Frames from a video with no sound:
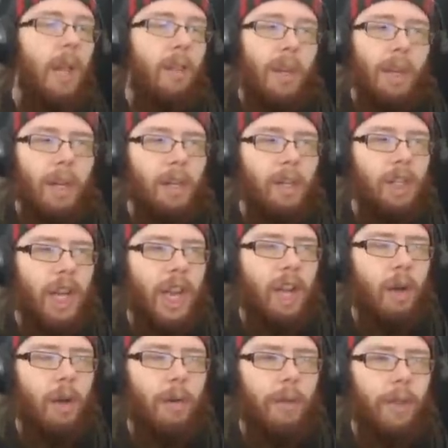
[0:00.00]
The little
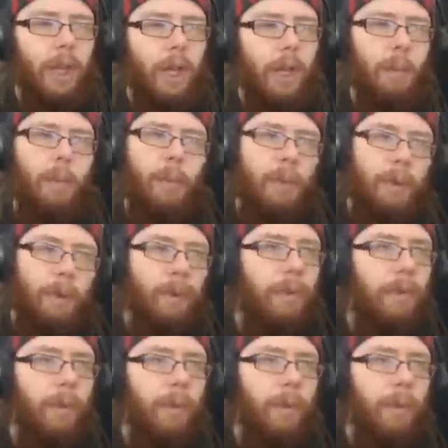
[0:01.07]
shack over there, the